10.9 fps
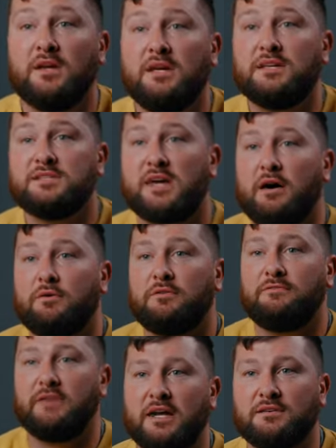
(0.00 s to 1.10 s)
is our
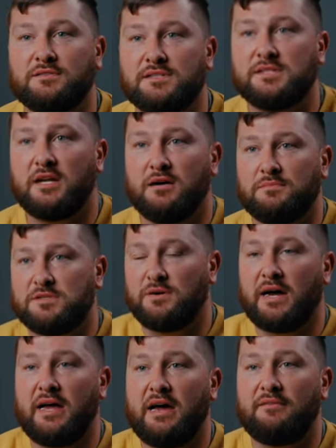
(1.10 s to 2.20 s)
final setup. So
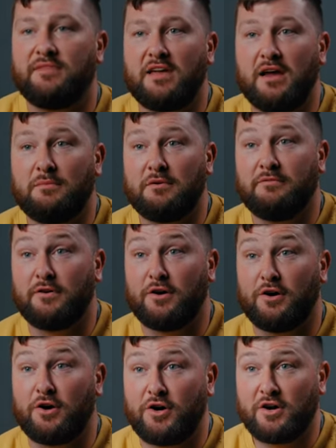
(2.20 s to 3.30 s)
I have the camera
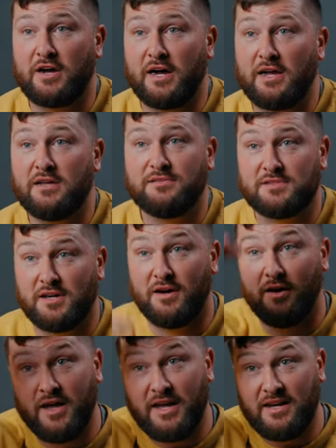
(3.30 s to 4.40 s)
for her height,
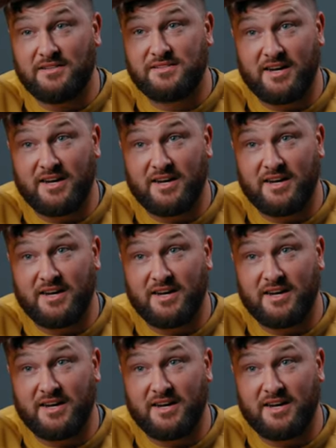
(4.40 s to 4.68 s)
so it's